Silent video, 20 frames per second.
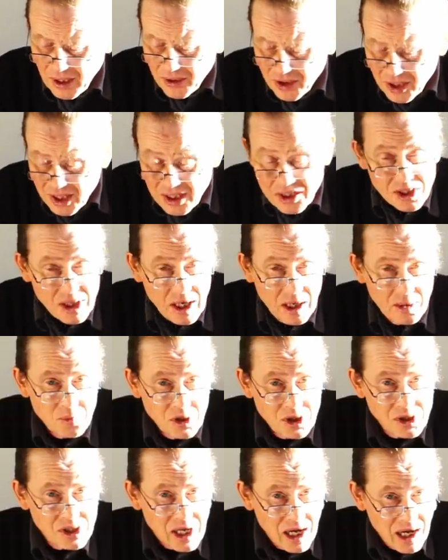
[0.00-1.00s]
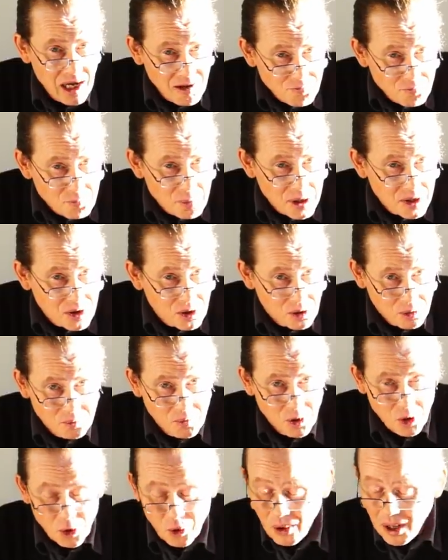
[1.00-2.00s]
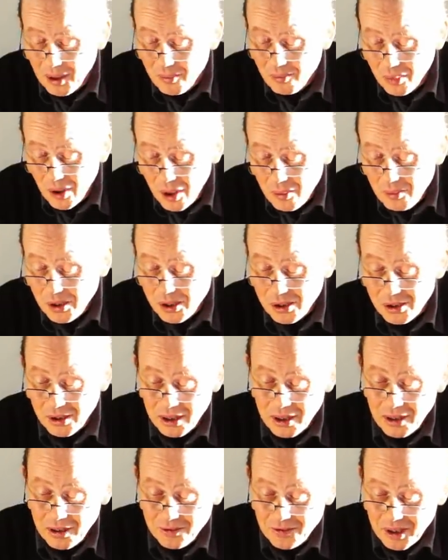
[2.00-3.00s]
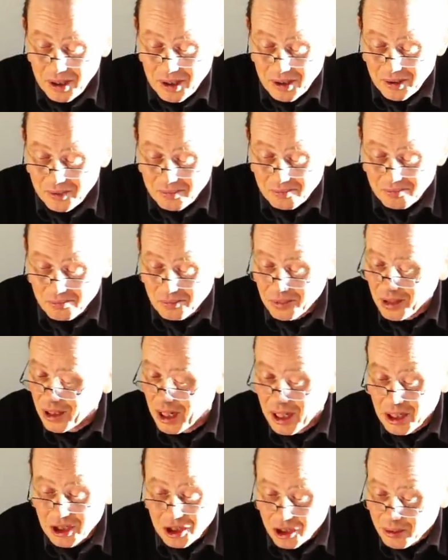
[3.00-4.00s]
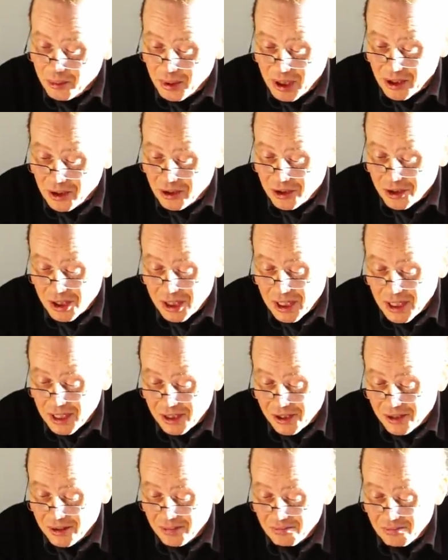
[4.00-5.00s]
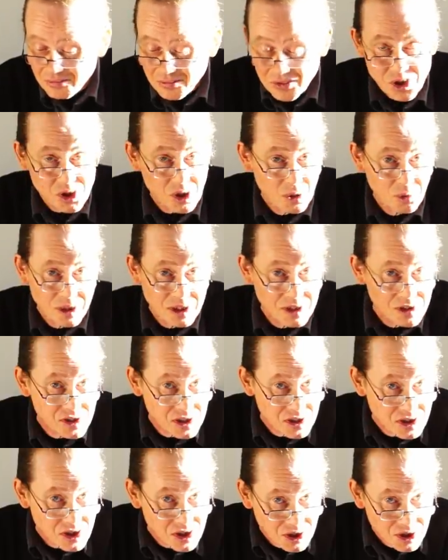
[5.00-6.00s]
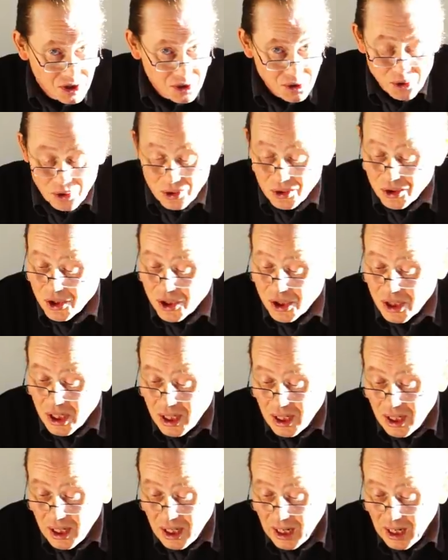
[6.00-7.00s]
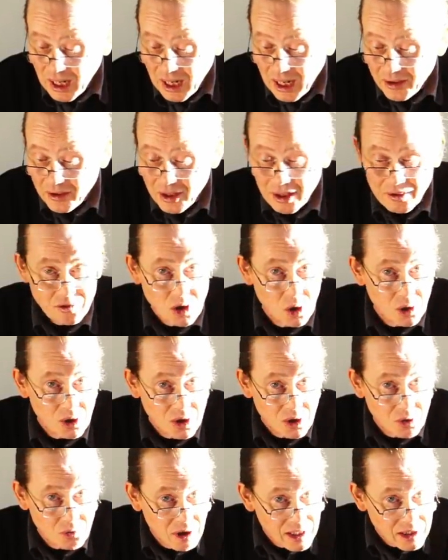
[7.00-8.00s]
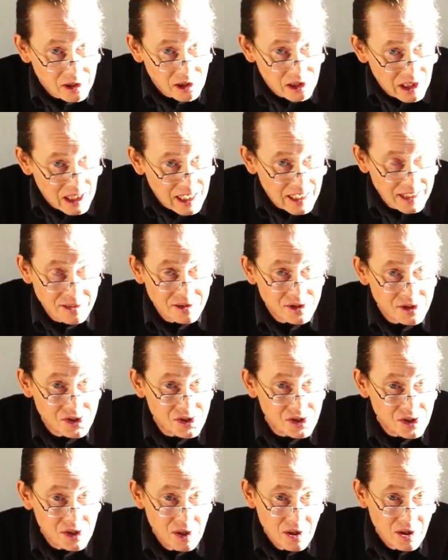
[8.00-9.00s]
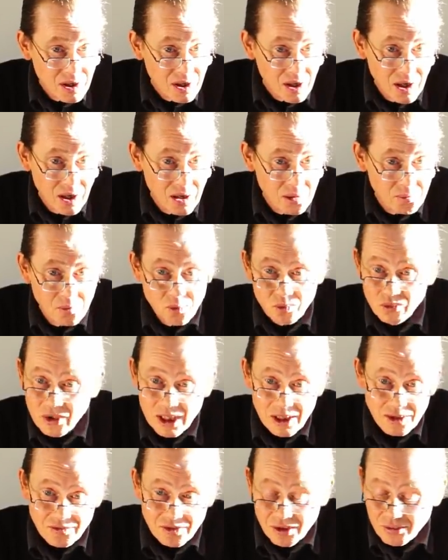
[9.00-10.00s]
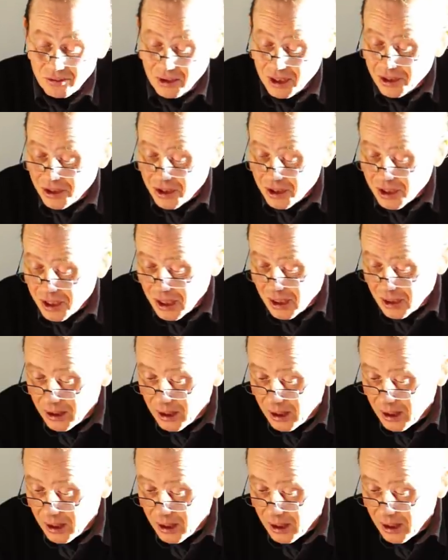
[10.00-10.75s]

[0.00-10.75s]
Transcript: these cameras have become quite popular, and I think largely because they're so easy to use and they've got a great lens, really for the reasons that